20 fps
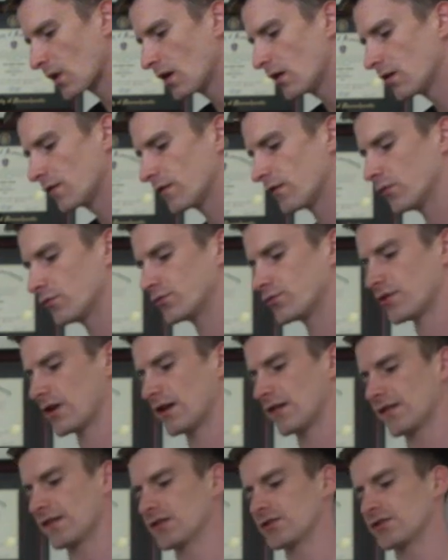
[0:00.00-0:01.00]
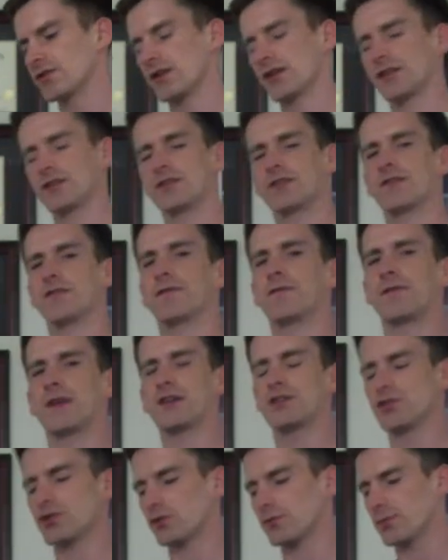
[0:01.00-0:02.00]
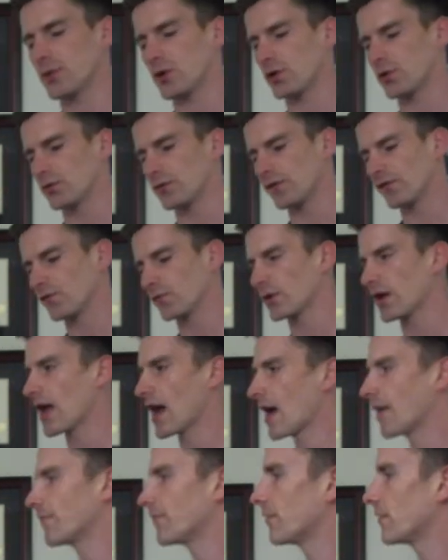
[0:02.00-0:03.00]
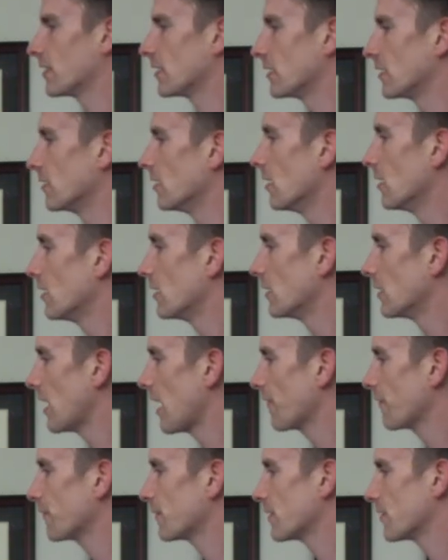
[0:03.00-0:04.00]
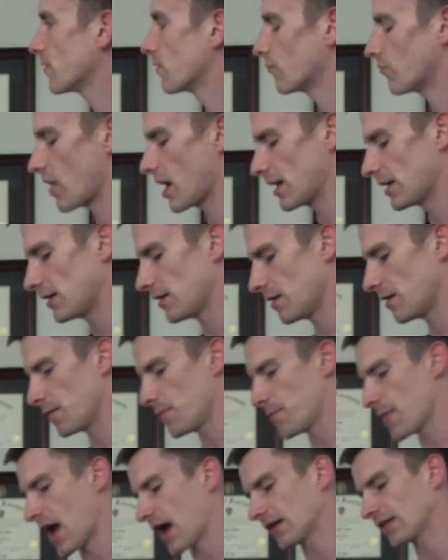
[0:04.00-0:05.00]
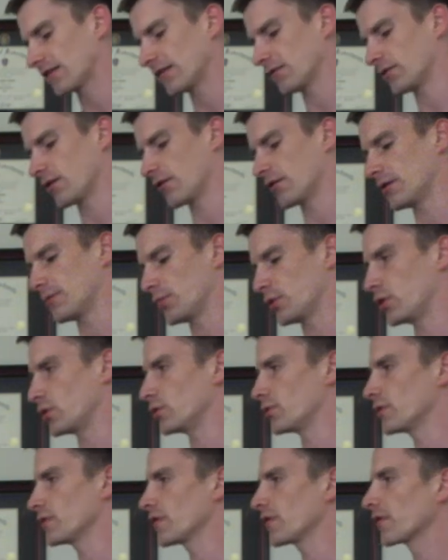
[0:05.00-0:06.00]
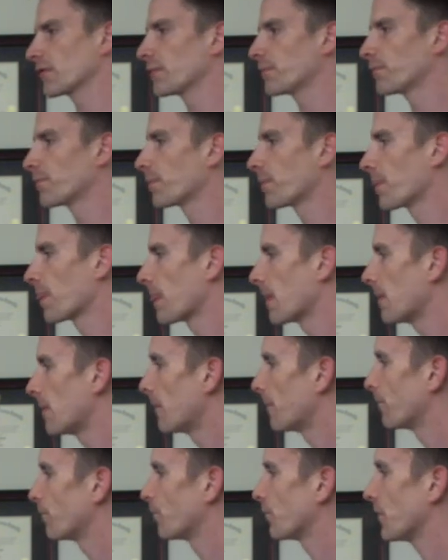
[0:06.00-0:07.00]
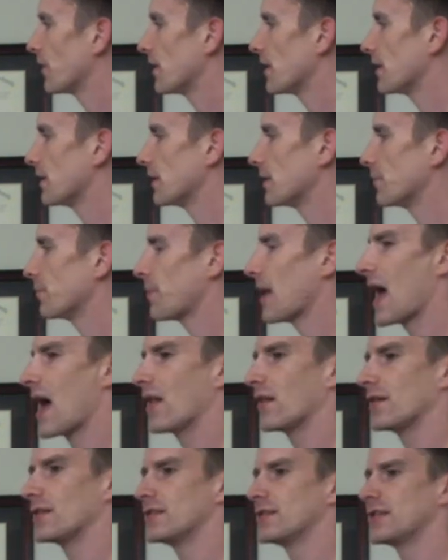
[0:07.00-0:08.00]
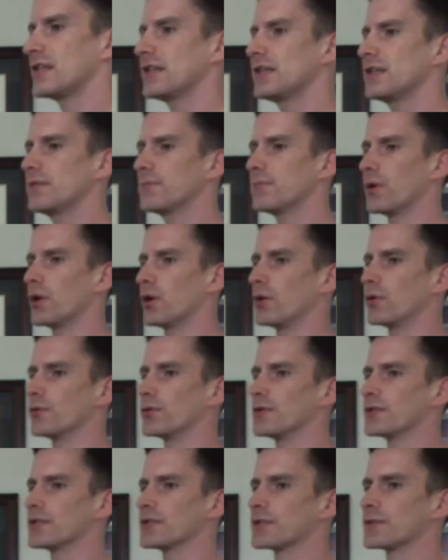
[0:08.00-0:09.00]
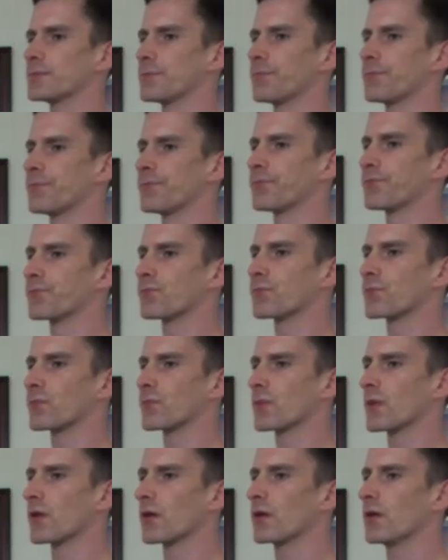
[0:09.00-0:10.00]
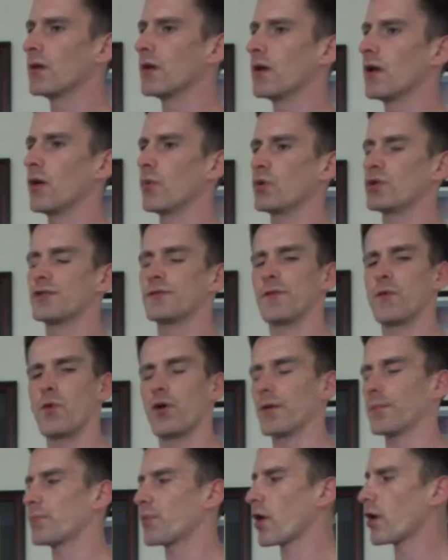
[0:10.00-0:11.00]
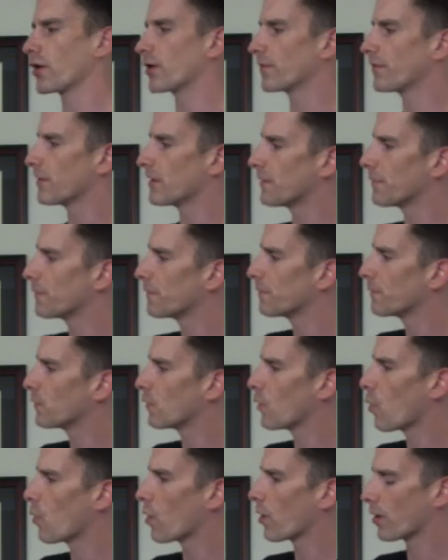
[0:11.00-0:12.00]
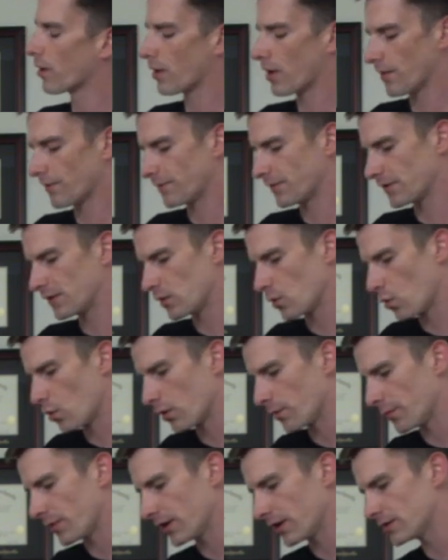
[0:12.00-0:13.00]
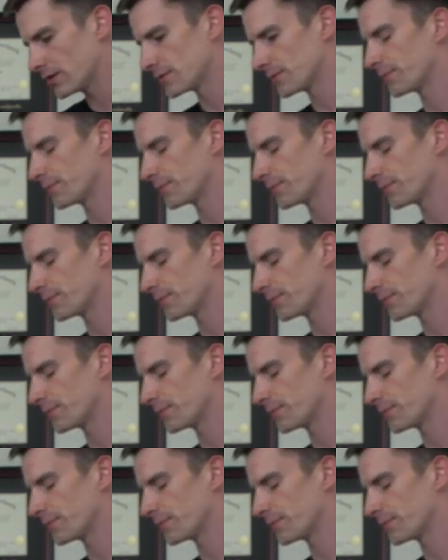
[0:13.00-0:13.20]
So transitioning to the facial bones, we have the left and the right maxillary bones, the palatine bones, which form part of the floor of the orbit.